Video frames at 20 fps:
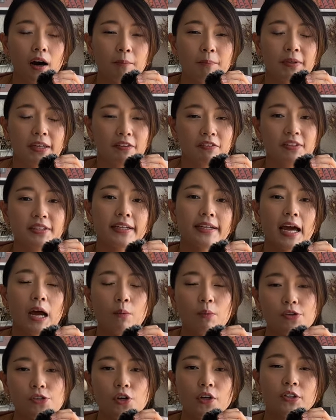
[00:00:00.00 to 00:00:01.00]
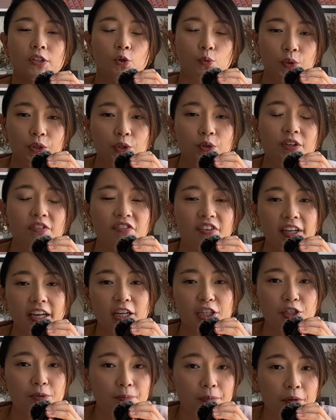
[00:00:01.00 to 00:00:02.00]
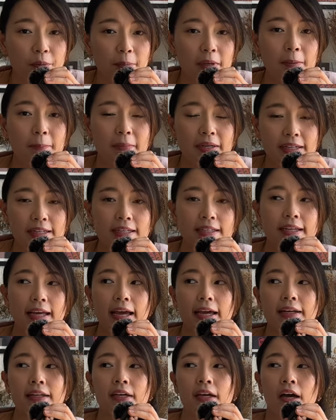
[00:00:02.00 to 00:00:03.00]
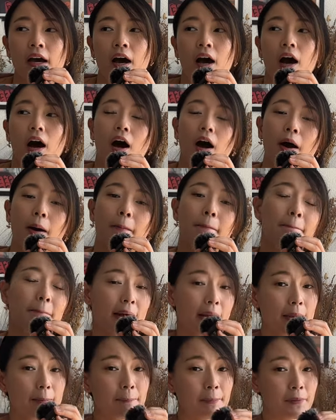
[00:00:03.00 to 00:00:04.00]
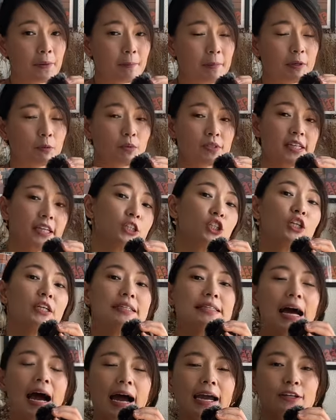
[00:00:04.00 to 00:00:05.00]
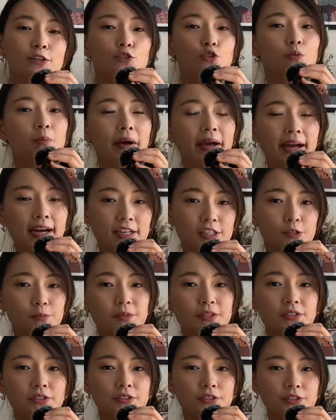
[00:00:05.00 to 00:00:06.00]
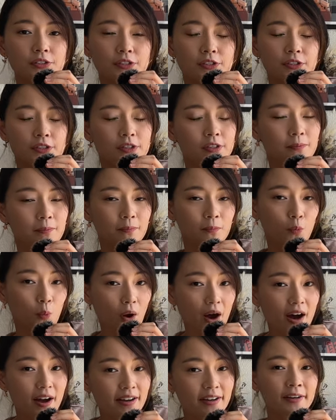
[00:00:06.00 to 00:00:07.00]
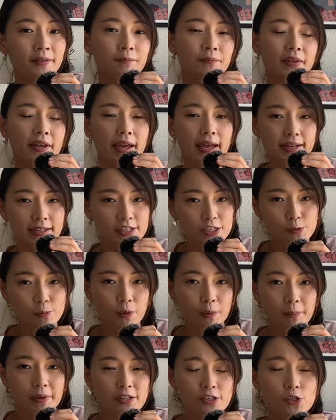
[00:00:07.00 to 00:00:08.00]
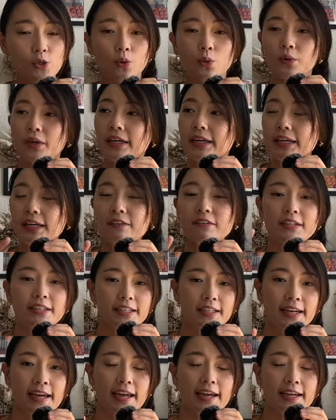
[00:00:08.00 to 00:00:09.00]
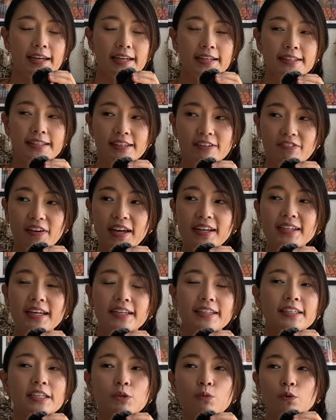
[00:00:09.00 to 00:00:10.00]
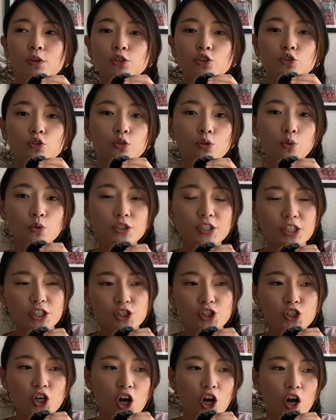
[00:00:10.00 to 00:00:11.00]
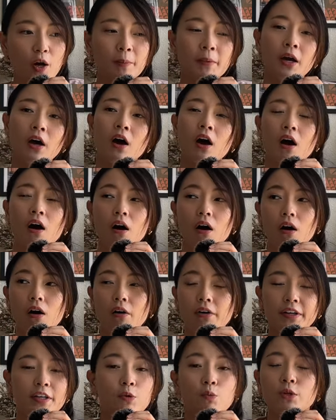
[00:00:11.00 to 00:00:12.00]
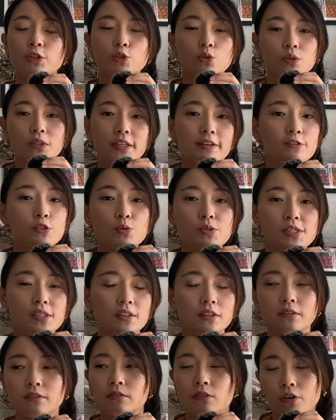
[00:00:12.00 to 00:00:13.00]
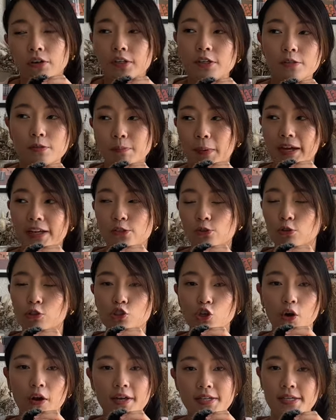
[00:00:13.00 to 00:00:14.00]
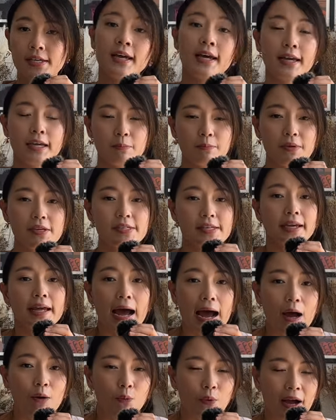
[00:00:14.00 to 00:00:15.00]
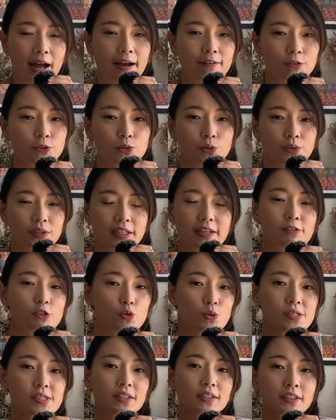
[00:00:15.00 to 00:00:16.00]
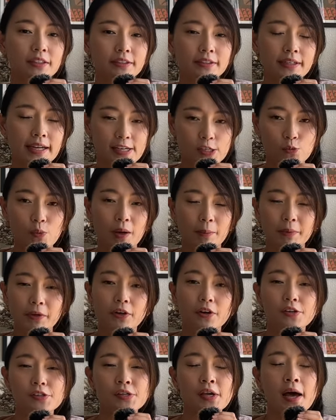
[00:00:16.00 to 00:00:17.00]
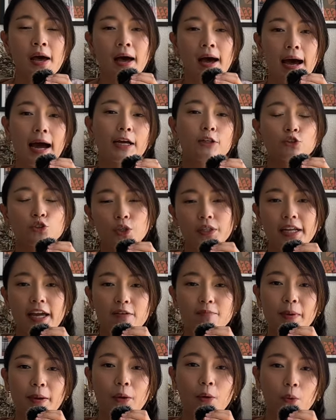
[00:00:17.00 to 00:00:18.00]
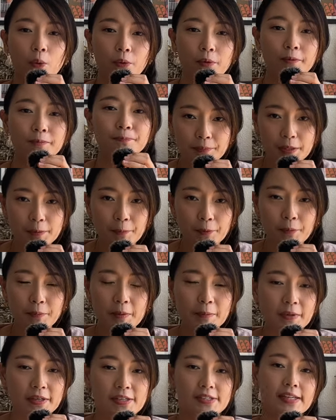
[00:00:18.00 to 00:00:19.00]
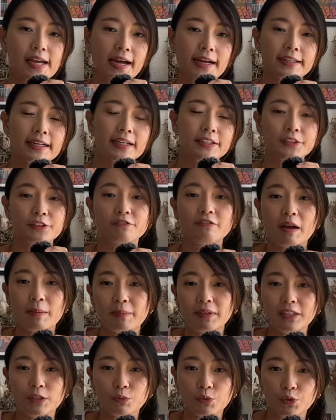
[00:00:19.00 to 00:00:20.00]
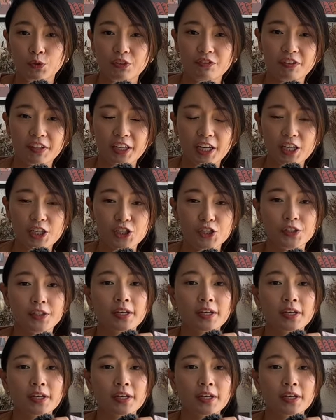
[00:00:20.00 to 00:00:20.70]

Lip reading: given that I was on the reunification permit, meaning that my permit was actually tied to my husband's work and his permit. So in the event that he were to lose his job or he were to leave Switzerland on his by his own choice, it means that I will have to leave Switzerland as well because I do not have my own B permit. It's tied under family reunification.